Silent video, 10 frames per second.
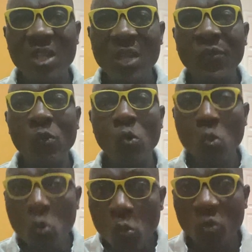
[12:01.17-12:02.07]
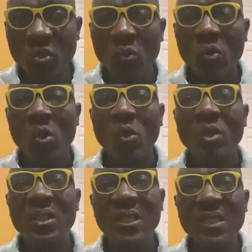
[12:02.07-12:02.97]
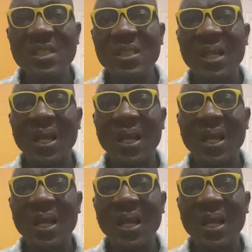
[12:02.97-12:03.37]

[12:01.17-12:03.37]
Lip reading: if you lose this